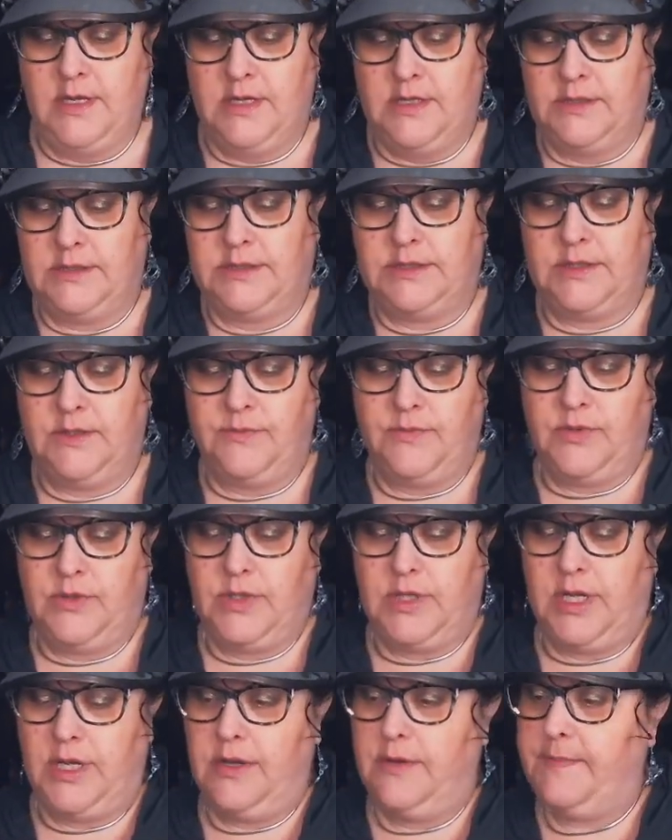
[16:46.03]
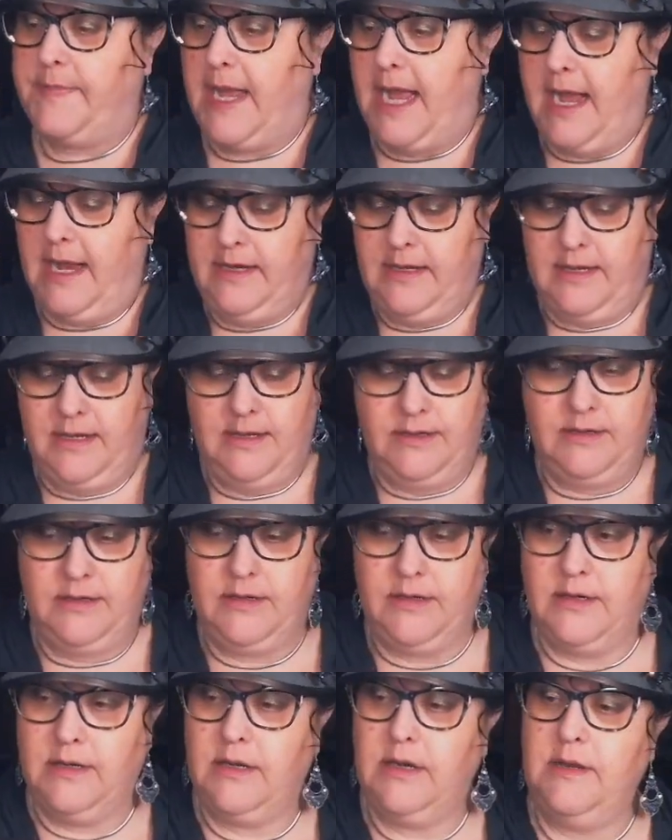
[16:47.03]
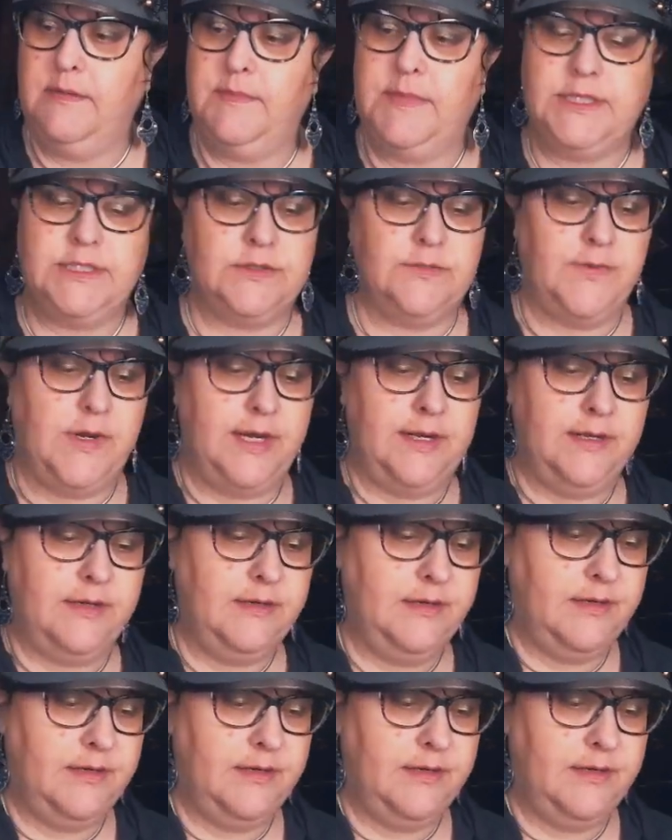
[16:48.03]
So we'll go back. Oh, missed one.